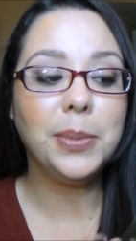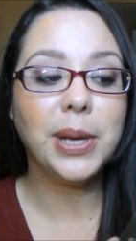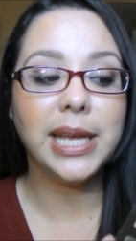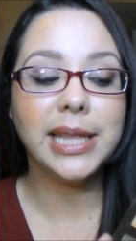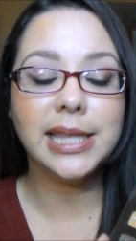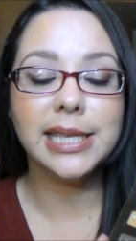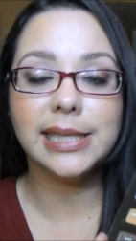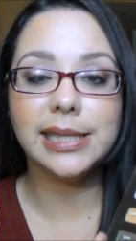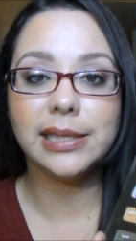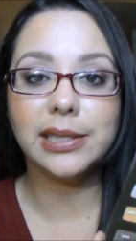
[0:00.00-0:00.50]

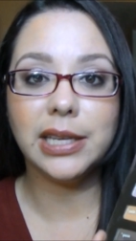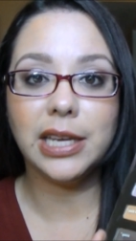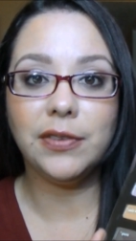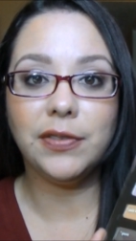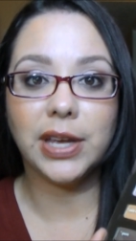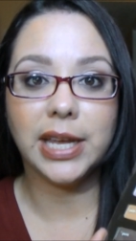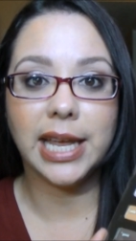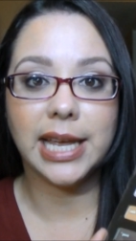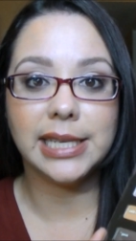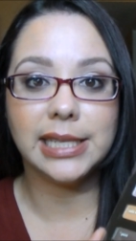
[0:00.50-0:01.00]
But this sleeve,
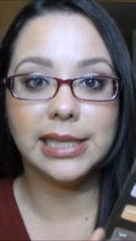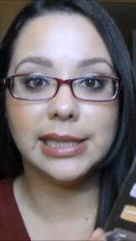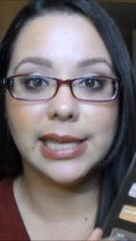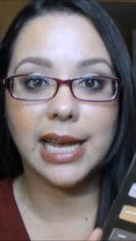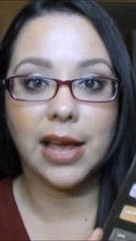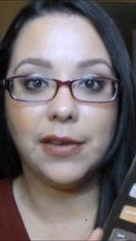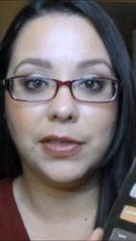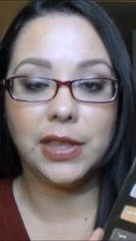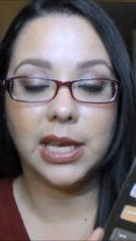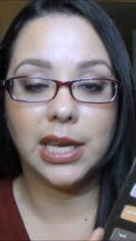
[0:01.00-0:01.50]
again, does
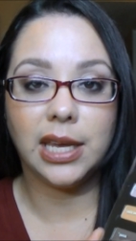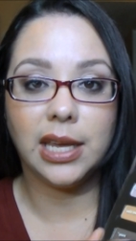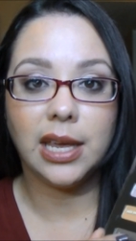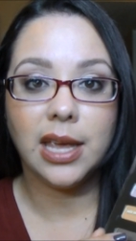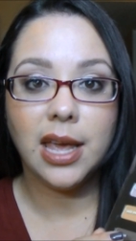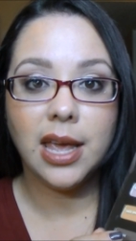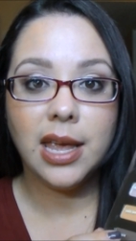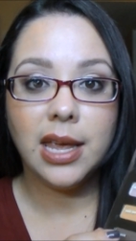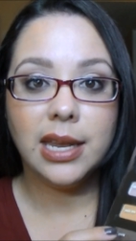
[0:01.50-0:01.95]
have the